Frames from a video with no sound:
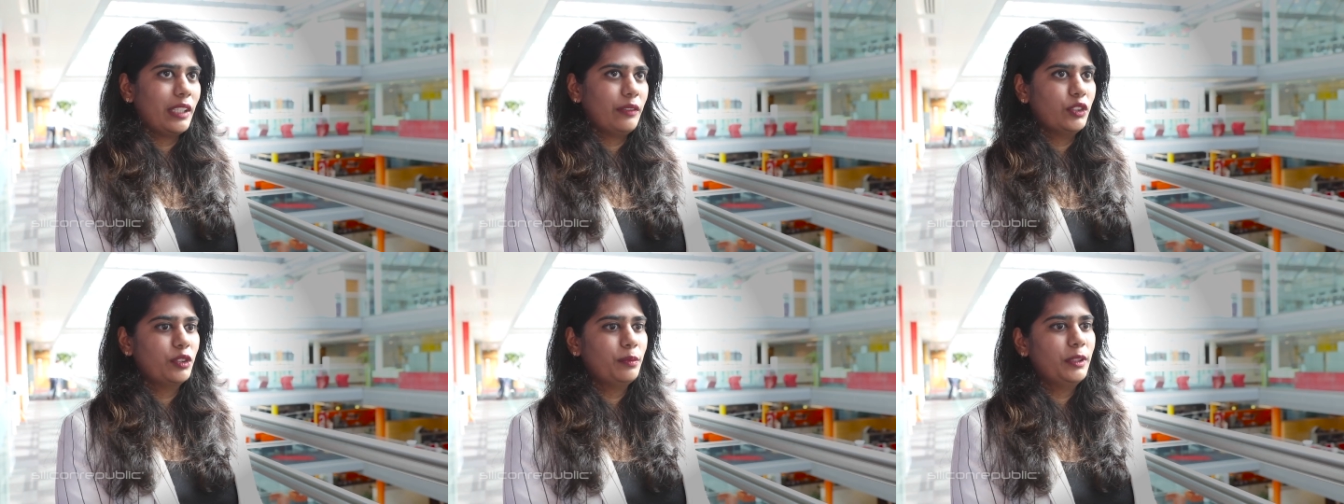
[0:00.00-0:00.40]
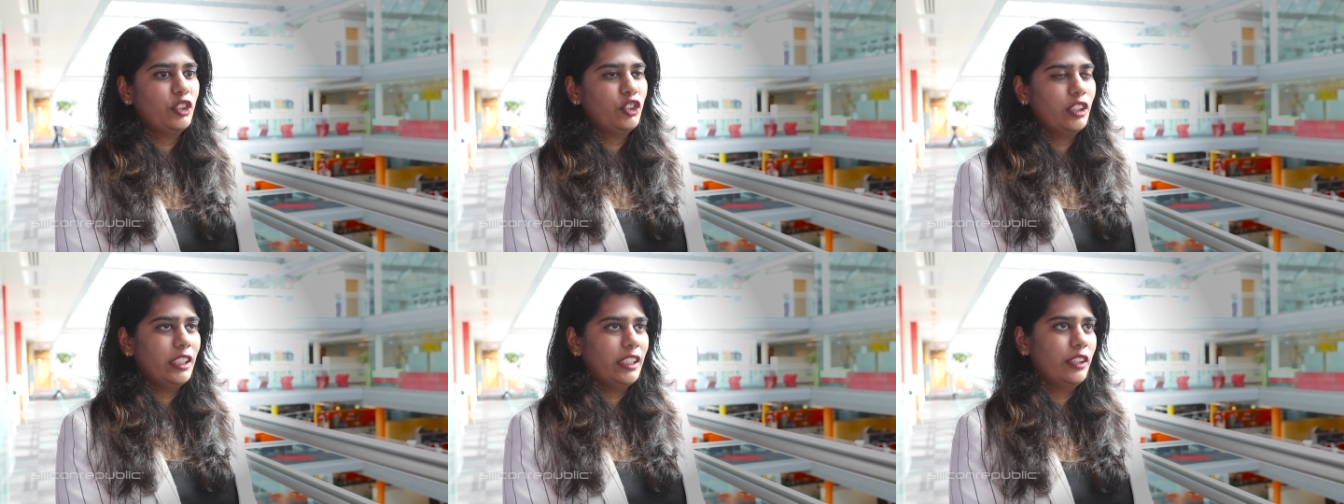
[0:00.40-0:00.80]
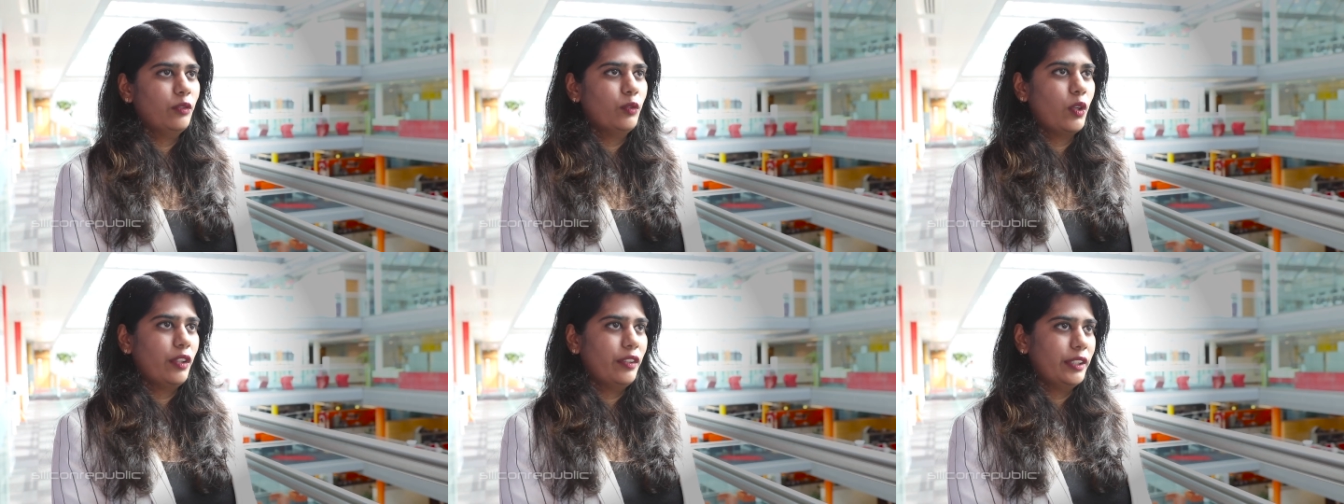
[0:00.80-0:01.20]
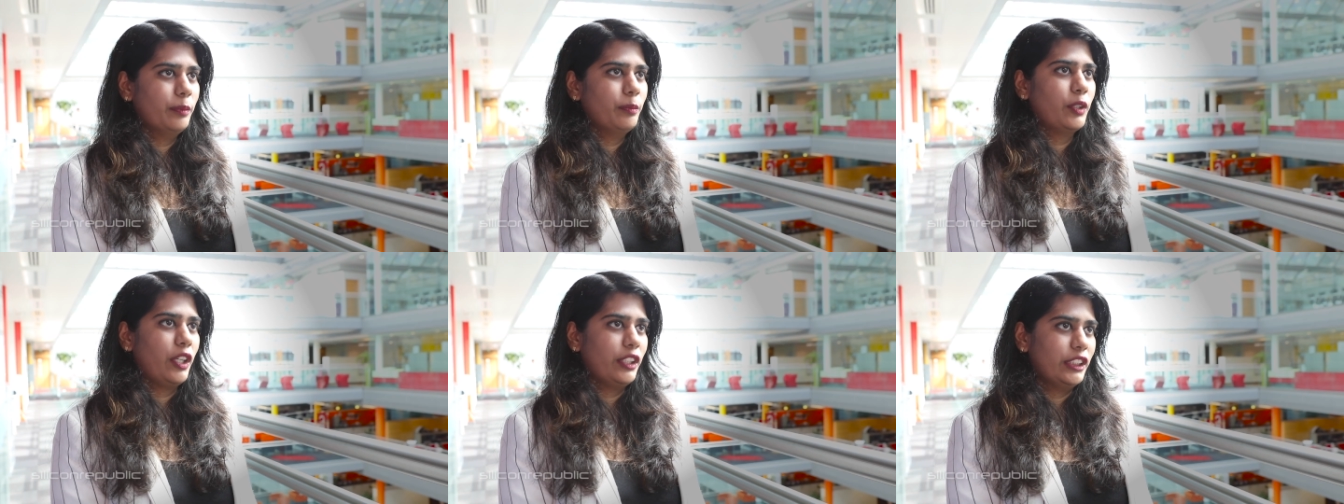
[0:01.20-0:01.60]
I was majorly involved
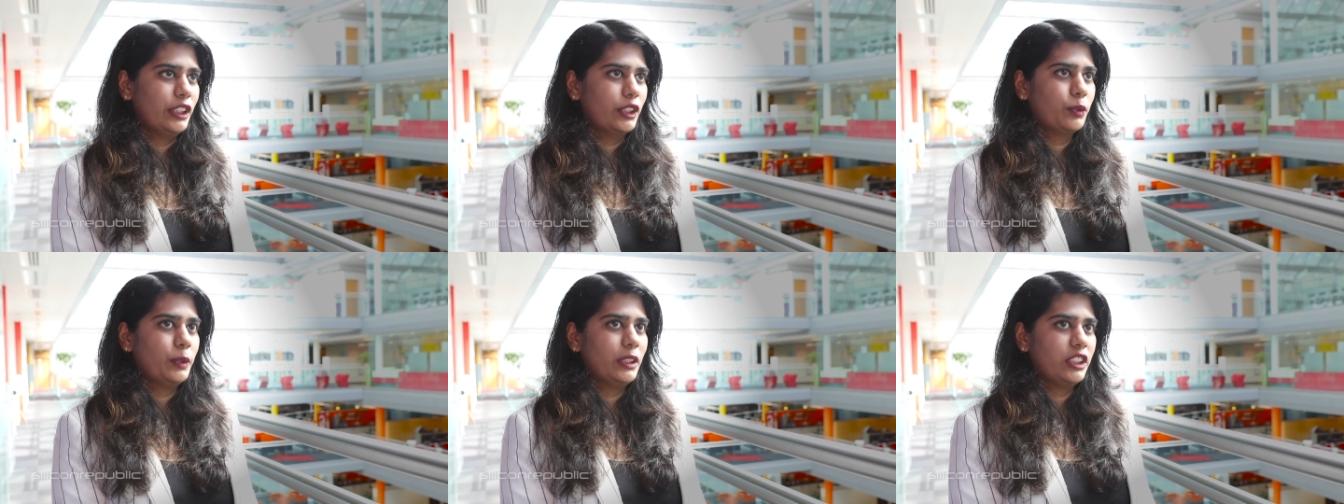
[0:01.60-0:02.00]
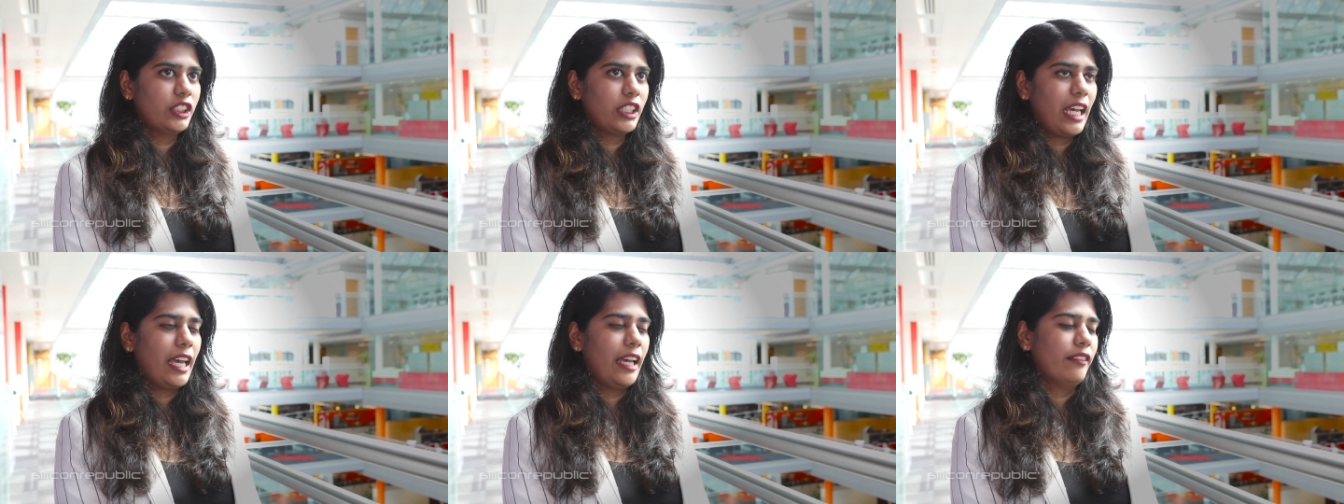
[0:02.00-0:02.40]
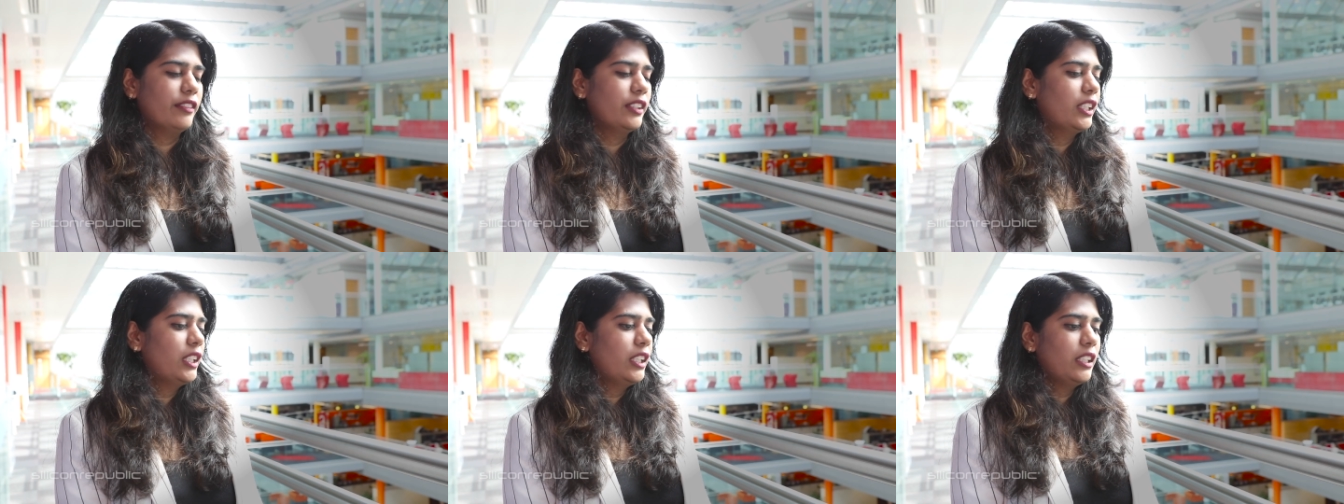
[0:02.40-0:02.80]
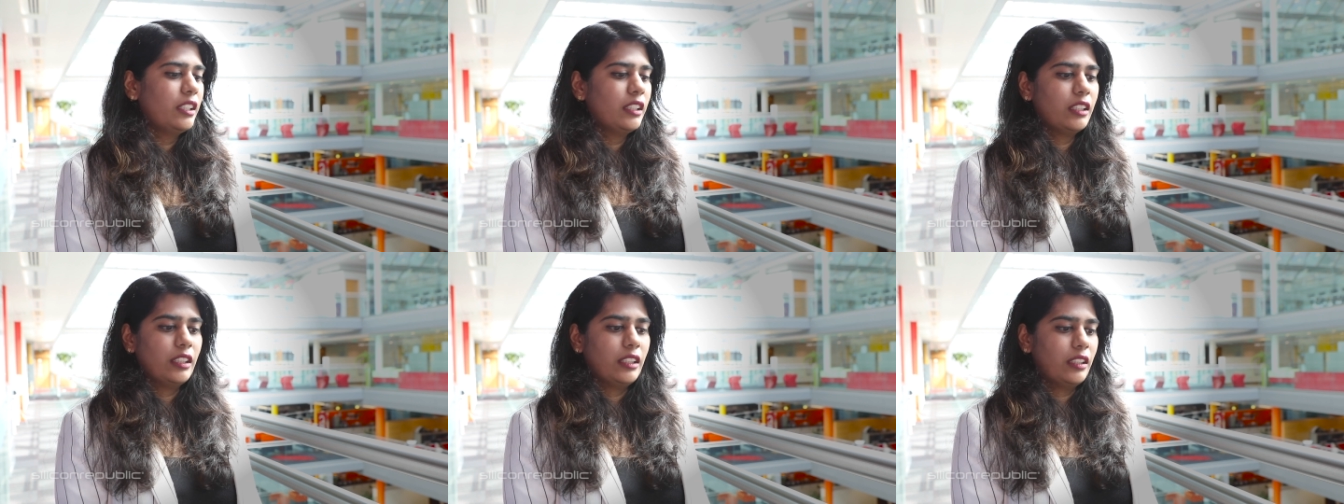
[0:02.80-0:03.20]
in projects which have
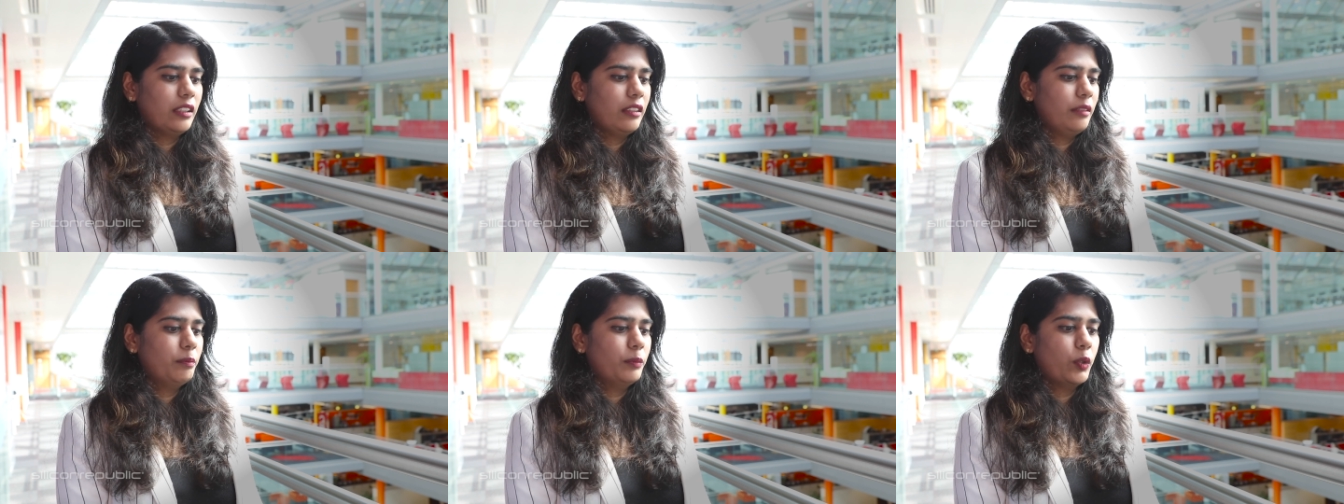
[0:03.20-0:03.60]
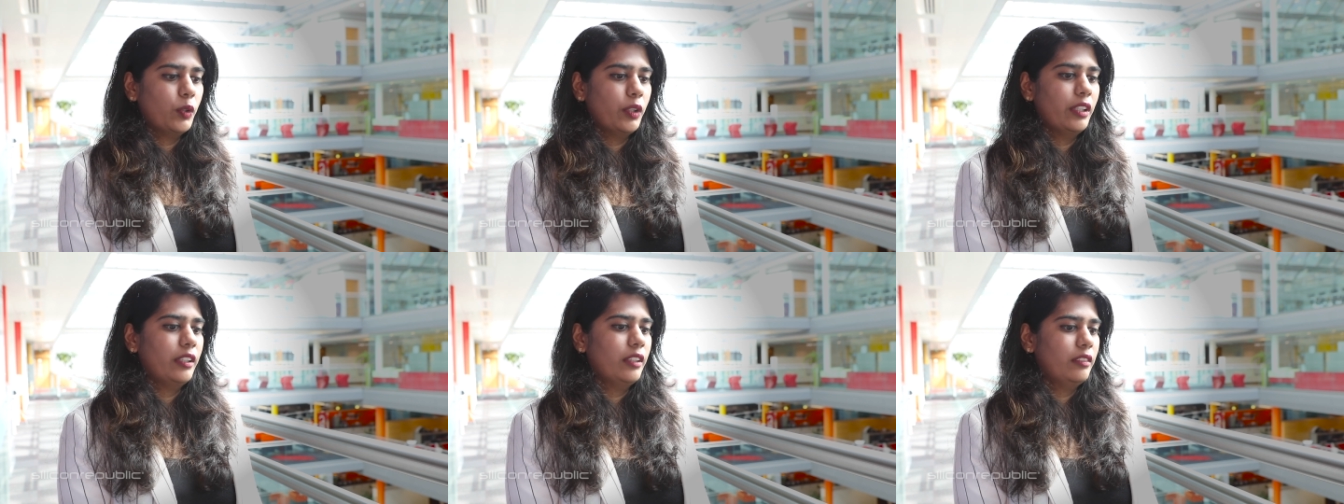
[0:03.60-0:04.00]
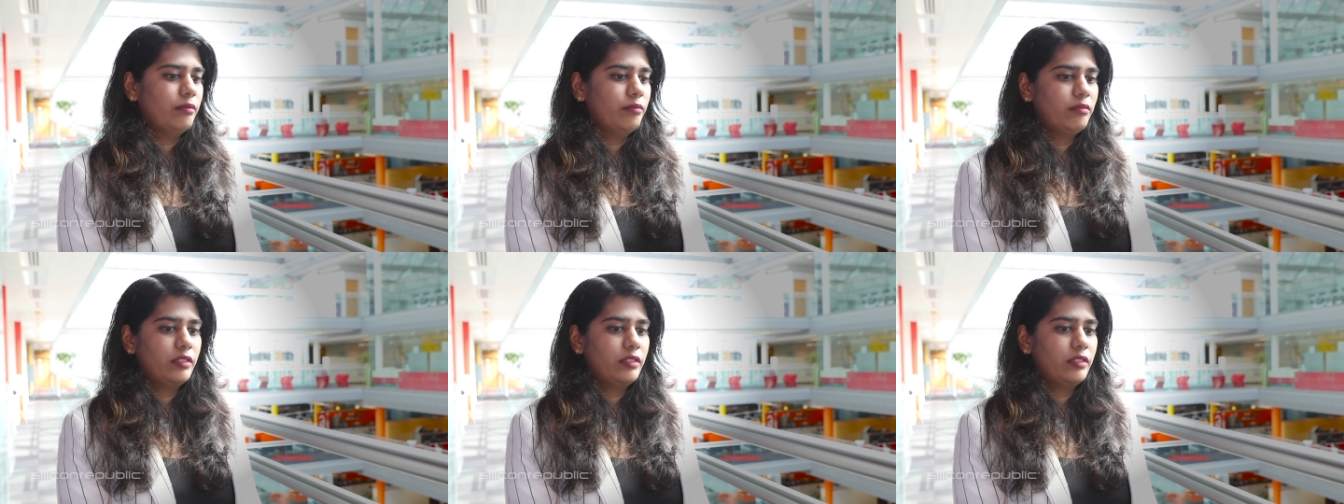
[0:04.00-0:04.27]
uh, more